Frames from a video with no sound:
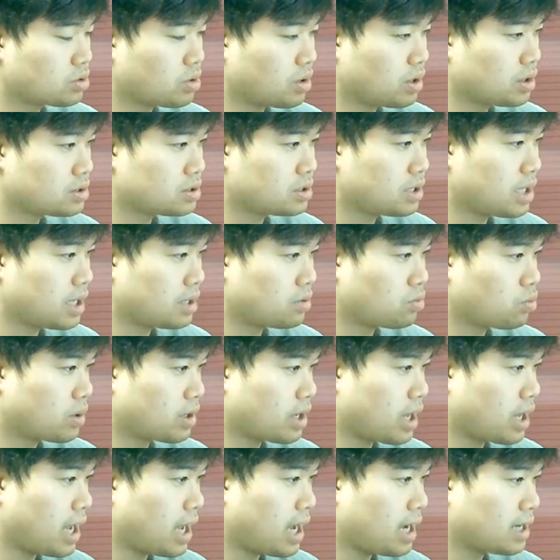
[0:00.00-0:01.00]
zero
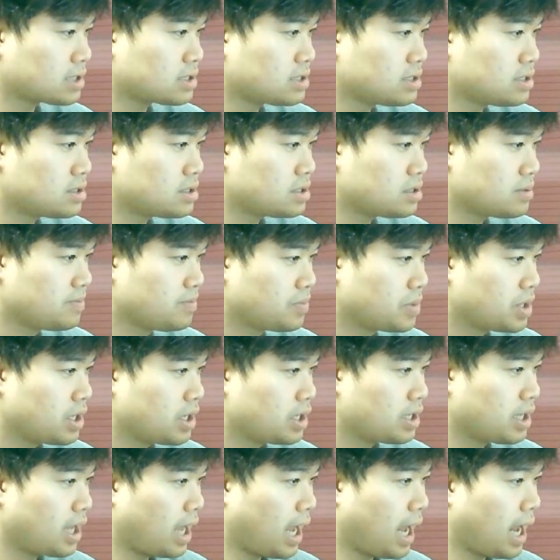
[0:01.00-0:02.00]
trust network access,